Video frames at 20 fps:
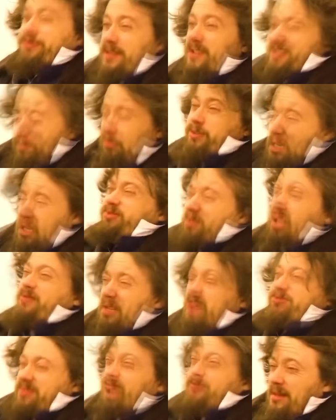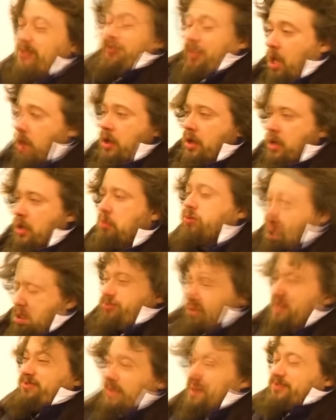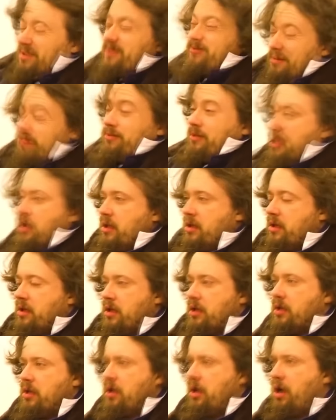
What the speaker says: I saw a woman wearing a shirt, had a happy little face on it.